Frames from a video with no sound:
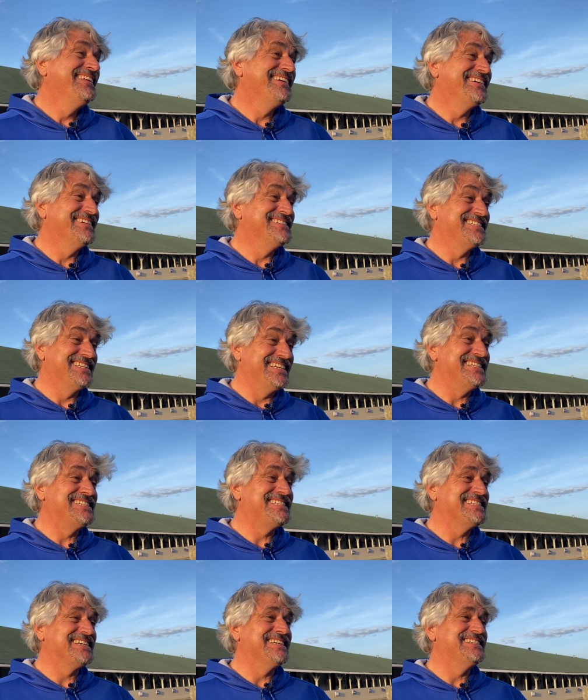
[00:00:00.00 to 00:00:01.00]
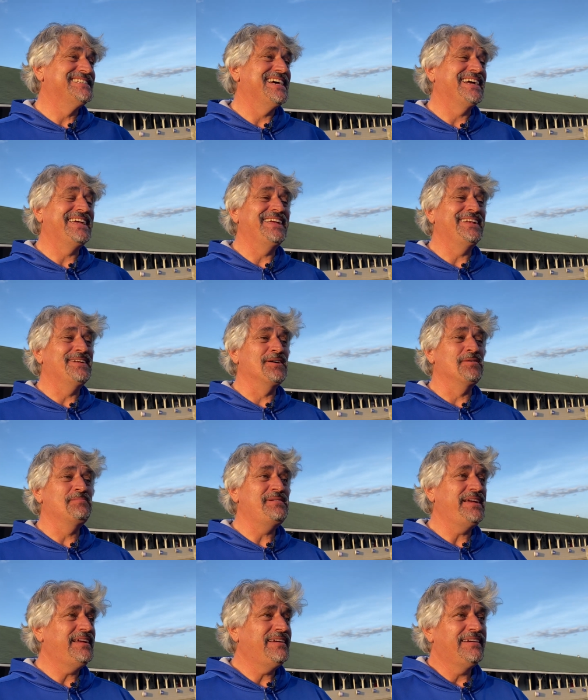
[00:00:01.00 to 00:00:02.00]
Because it is the Kentucky
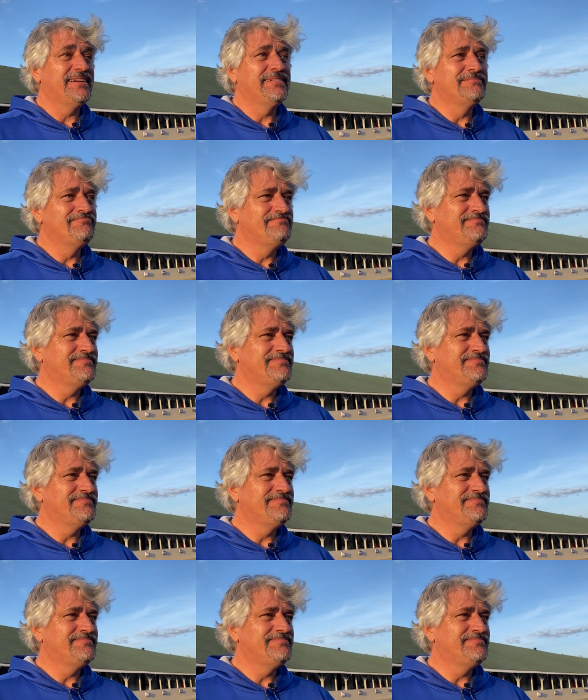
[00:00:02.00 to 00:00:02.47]
Derby, and